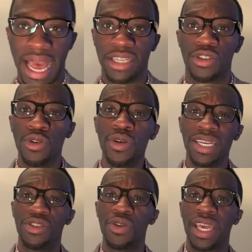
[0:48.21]
As soon
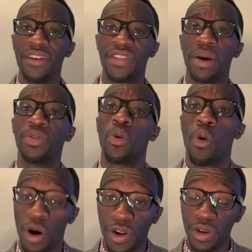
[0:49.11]
as you give them the
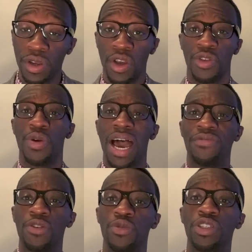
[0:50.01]
water, you
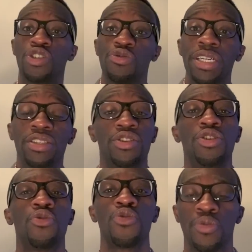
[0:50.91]
have to retreat to
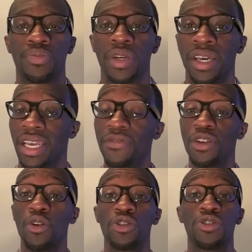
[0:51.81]
your room. You have
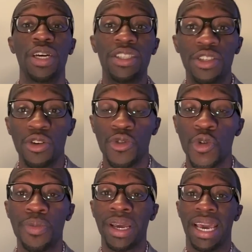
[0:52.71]
to go straight to your
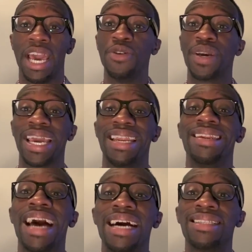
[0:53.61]
room and you
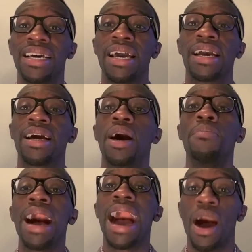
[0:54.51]
cannot
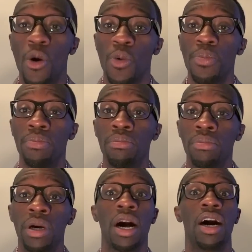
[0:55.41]
come out
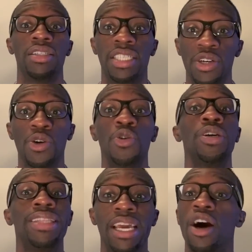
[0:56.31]
until
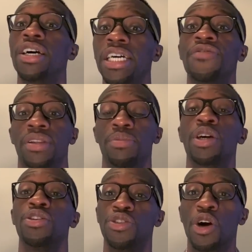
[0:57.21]
they are leaving
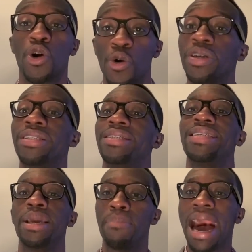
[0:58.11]
because you are going to
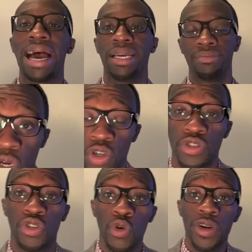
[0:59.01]
say bye.
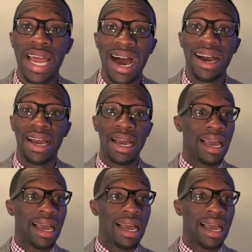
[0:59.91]
Do not